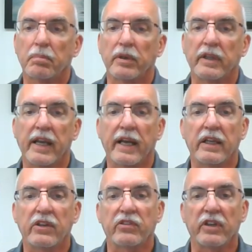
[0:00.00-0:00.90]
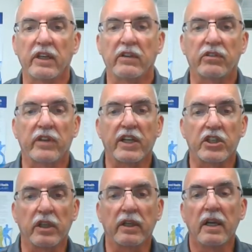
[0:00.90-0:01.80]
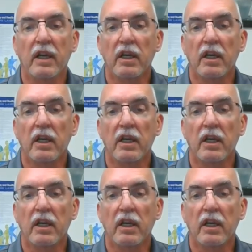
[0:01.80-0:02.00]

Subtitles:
per the NEC section